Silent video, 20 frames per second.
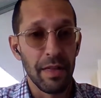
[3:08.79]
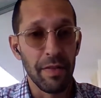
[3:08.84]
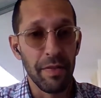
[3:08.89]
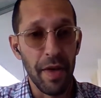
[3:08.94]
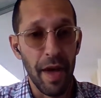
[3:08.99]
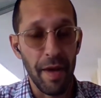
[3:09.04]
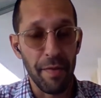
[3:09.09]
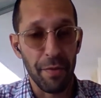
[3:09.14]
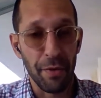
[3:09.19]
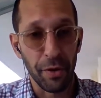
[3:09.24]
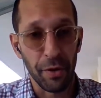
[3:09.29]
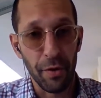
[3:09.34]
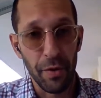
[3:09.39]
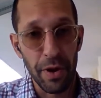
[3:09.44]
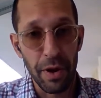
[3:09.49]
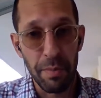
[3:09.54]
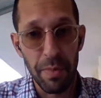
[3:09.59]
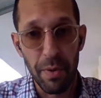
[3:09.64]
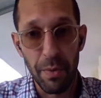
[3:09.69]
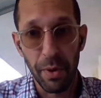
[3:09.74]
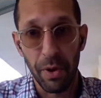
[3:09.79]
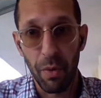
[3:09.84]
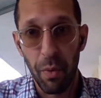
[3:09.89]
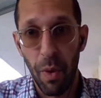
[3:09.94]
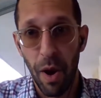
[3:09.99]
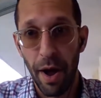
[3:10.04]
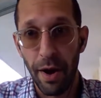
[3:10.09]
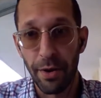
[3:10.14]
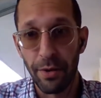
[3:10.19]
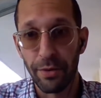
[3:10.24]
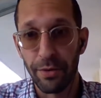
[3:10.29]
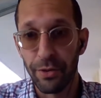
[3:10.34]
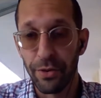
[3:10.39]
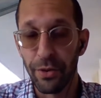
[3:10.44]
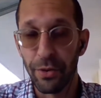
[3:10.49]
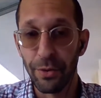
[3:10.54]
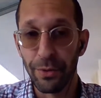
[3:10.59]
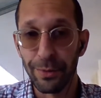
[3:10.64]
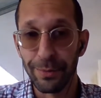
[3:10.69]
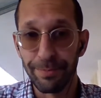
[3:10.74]
that they're going to be required
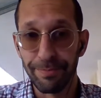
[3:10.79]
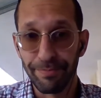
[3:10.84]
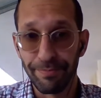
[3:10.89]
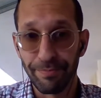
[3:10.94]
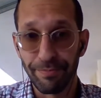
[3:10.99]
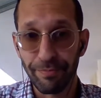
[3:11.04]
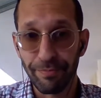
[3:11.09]
to